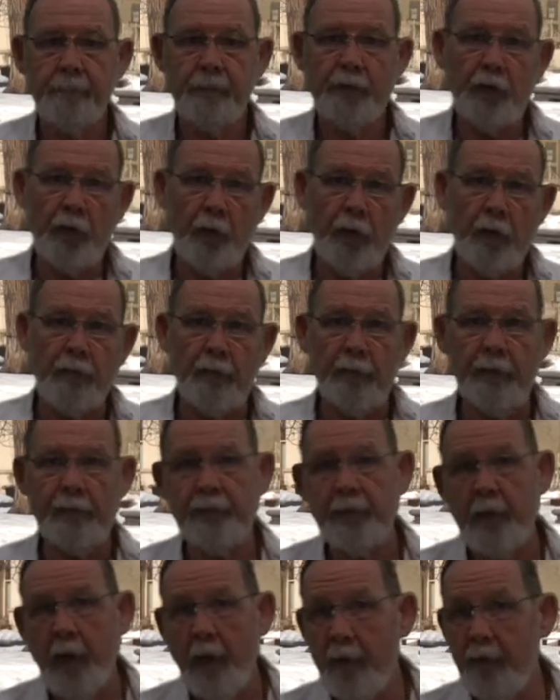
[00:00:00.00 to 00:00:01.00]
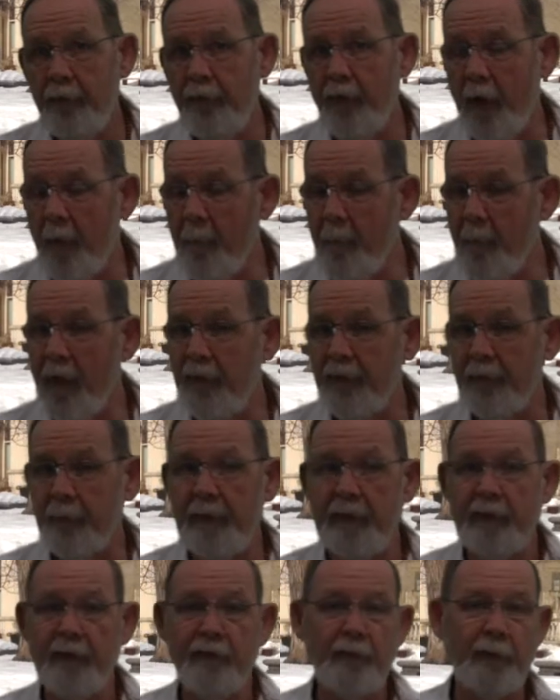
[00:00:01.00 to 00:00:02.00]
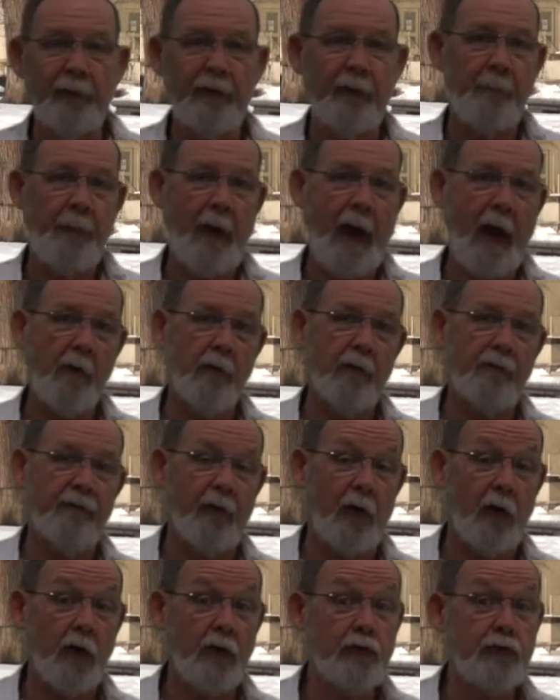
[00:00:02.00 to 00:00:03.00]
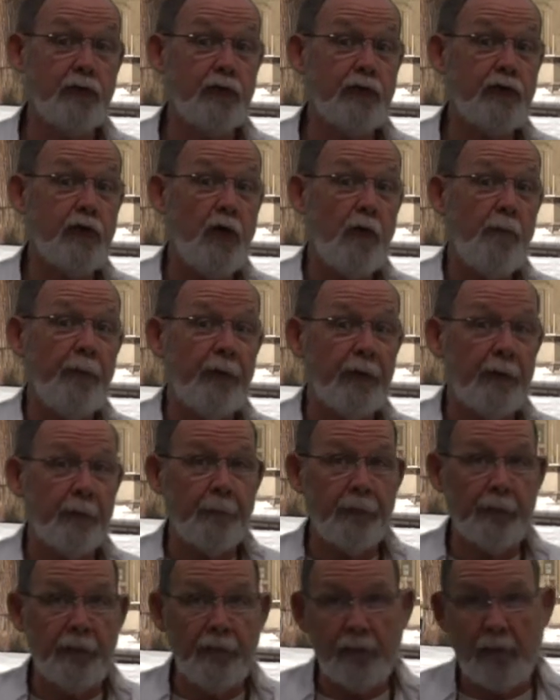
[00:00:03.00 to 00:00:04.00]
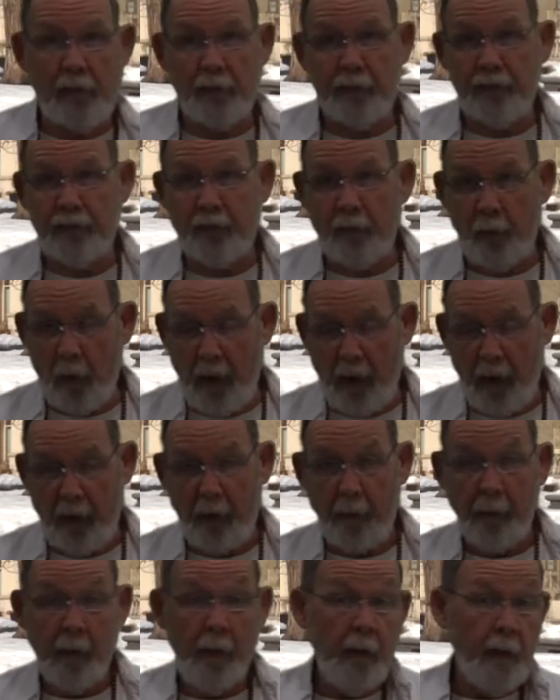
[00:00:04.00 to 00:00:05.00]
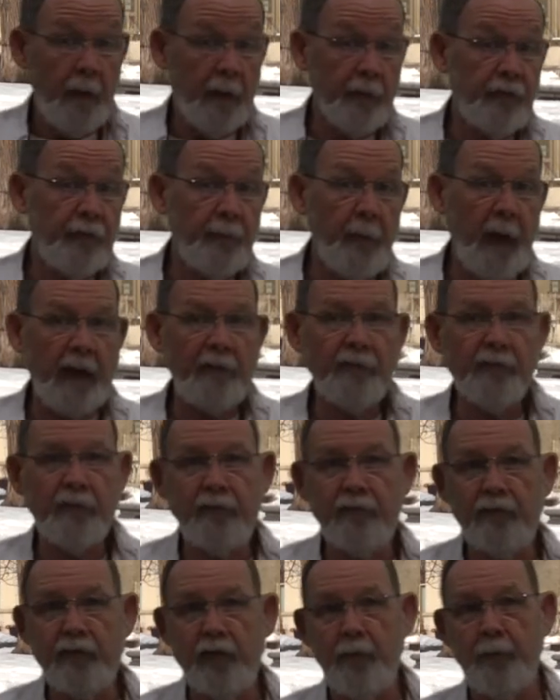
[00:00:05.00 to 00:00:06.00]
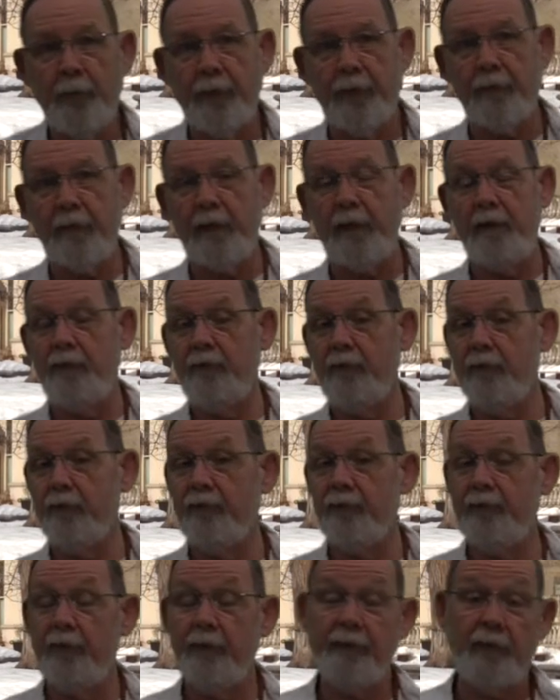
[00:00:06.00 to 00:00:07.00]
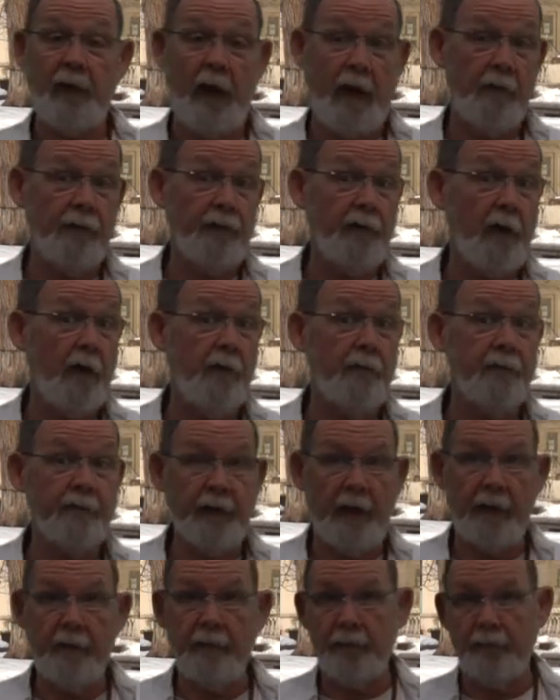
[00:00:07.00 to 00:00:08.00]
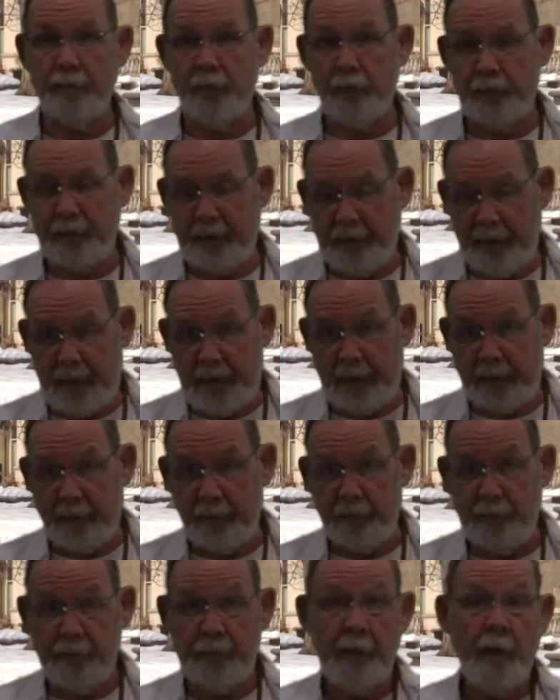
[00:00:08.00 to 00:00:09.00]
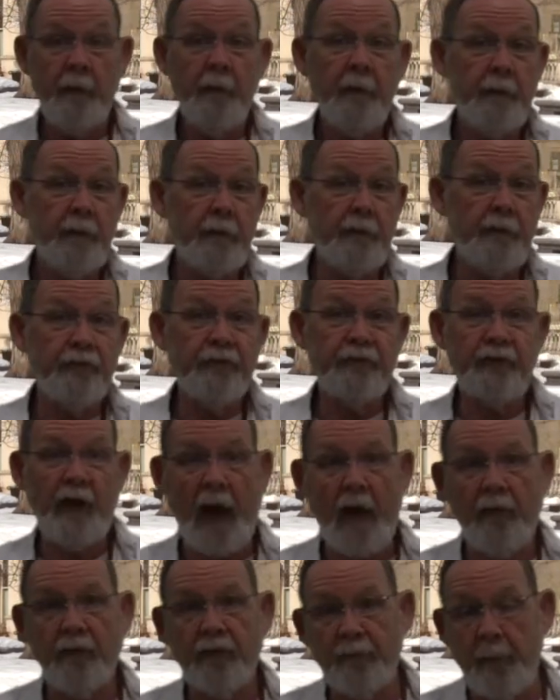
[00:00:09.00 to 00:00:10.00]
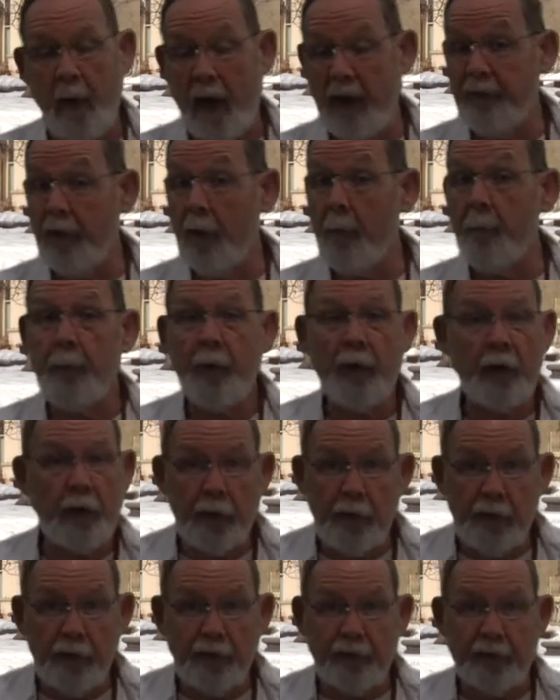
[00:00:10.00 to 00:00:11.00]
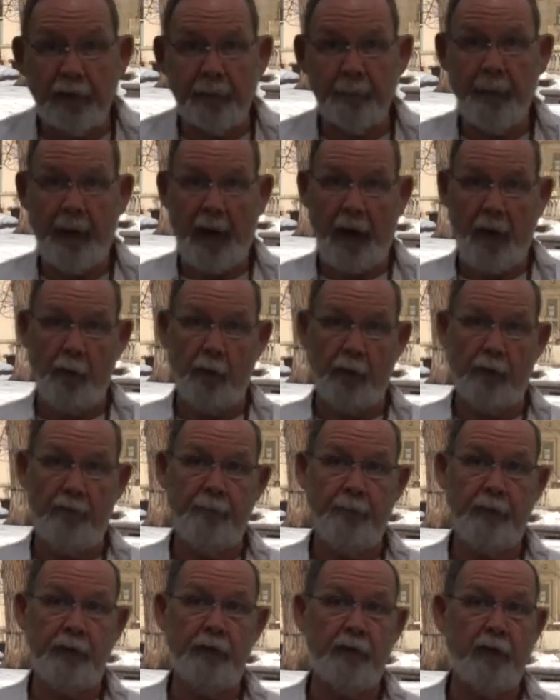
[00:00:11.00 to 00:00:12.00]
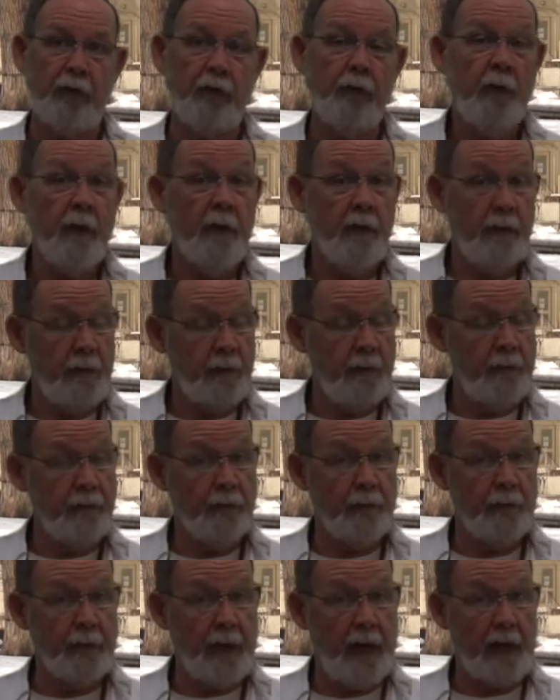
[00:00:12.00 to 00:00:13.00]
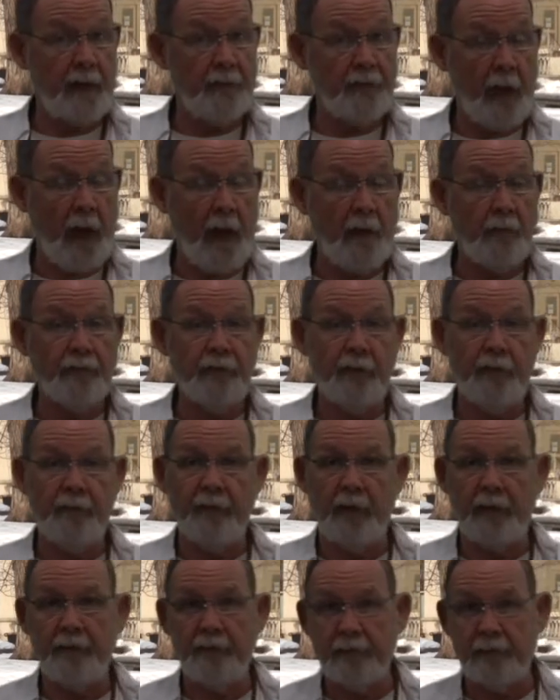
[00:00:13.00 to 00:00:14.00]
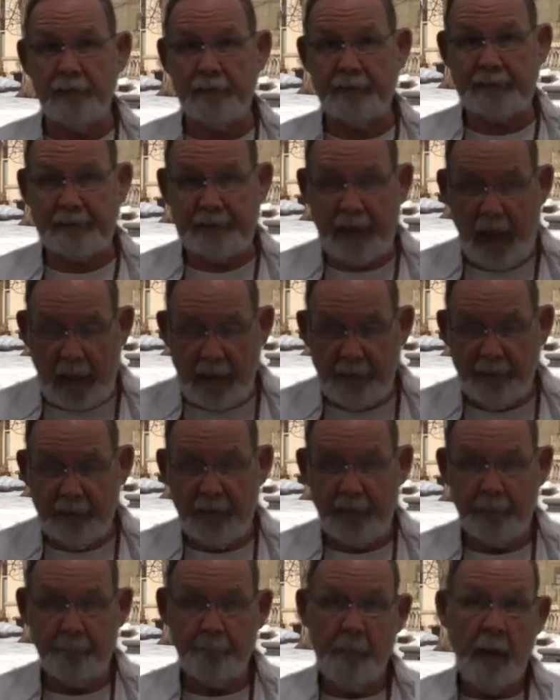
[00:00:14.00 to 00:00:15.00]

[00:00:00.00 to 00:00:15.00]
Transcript: Taurus, the month begins with the power of a Jupiter-Pluto square. Expansive Jupiter in your sixth house of daily routines is challenged by the purging power of Pluto in your ninth house of understanding.